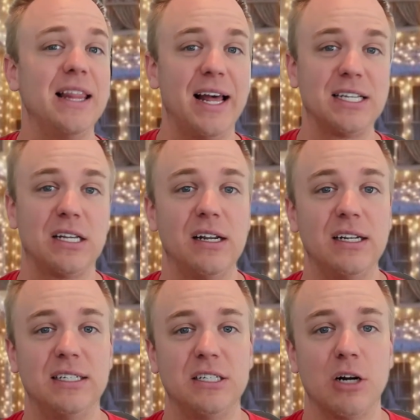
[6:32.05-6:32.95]
that's going
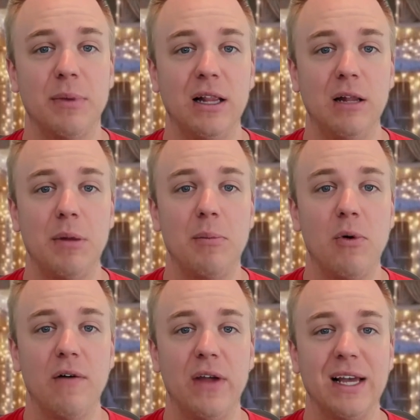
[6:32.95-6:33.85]
to determine a little bit
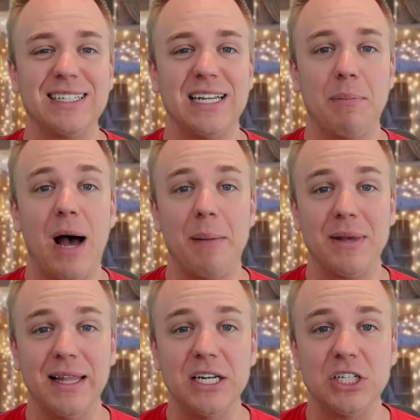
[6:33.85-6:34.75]
more of, like, say, the
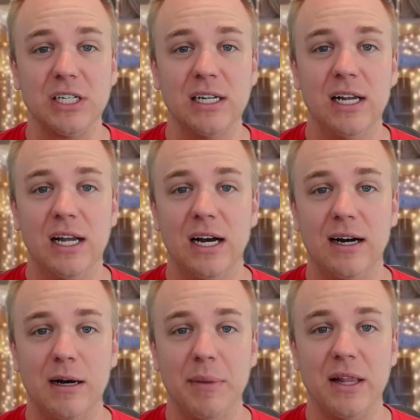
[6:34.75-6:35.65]
population
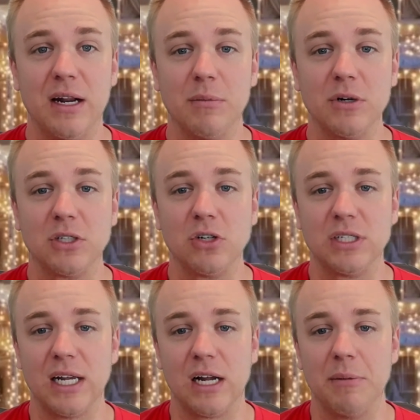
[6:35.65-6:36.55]
and the number of
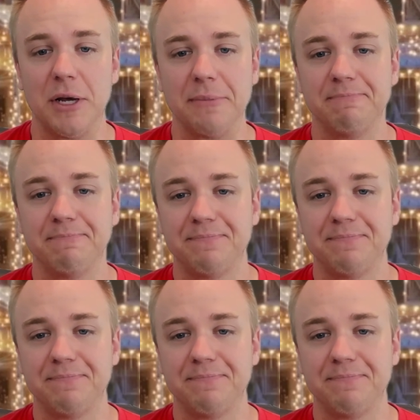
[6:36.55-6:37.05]
searches that come in.